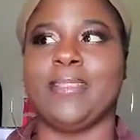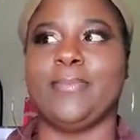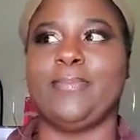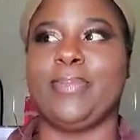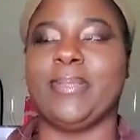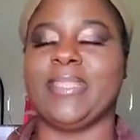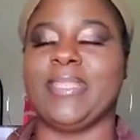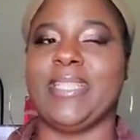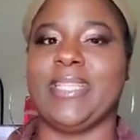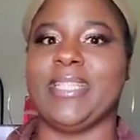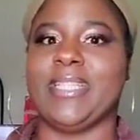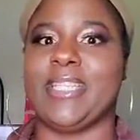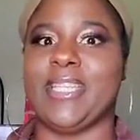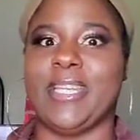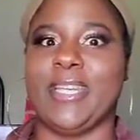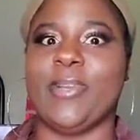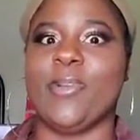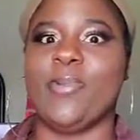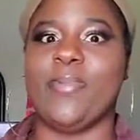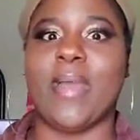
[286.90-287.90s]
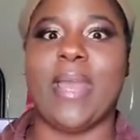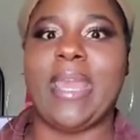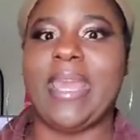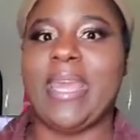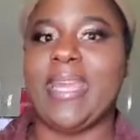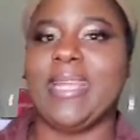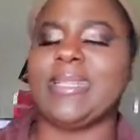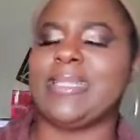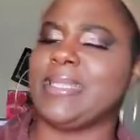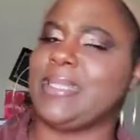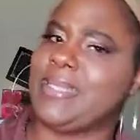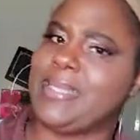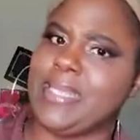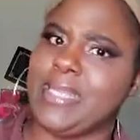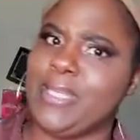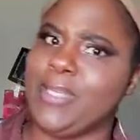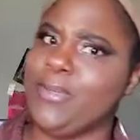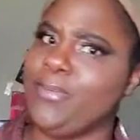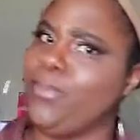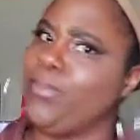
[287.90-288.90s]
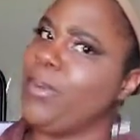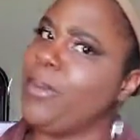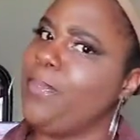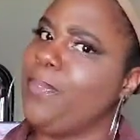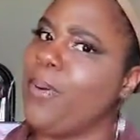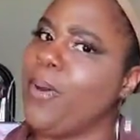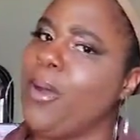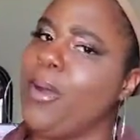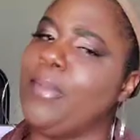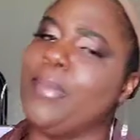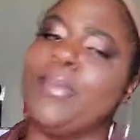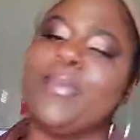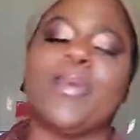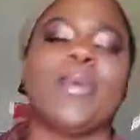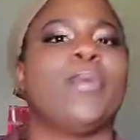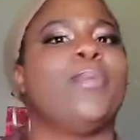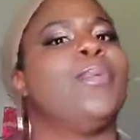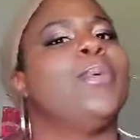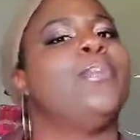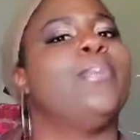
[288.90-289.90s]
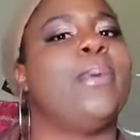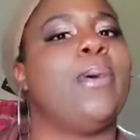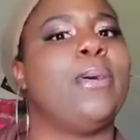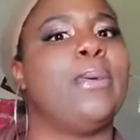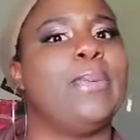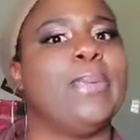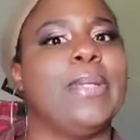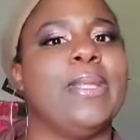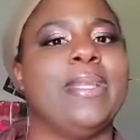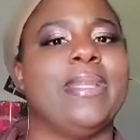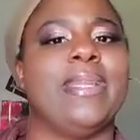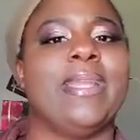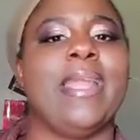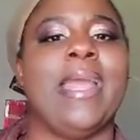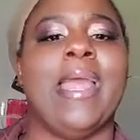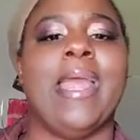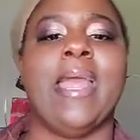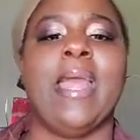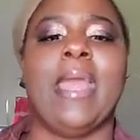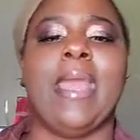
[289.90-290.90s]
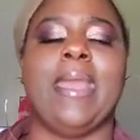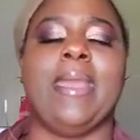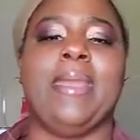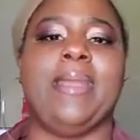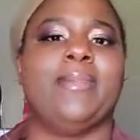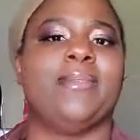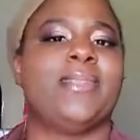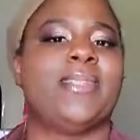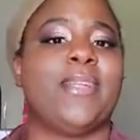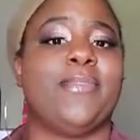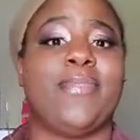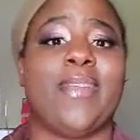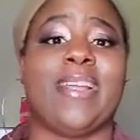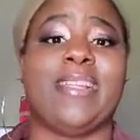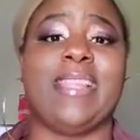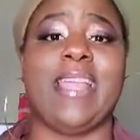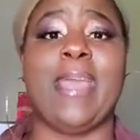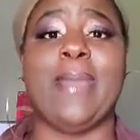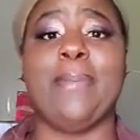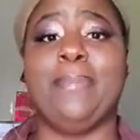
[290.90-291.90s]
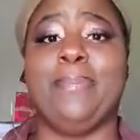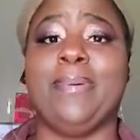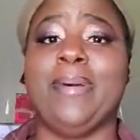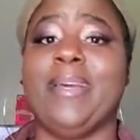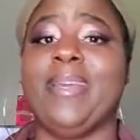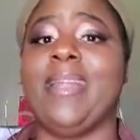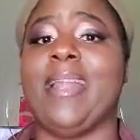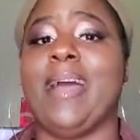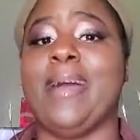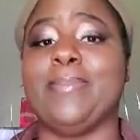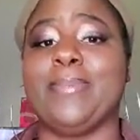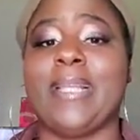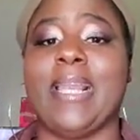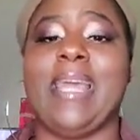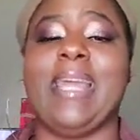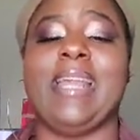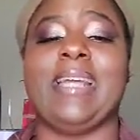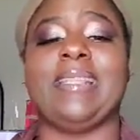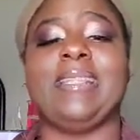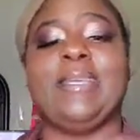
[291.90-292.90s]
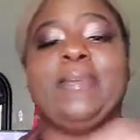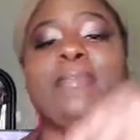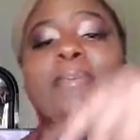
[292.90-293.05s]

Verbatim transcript: position it on my head to see what part would work, what part wouldn't, and stuff like that. But I'm glad I did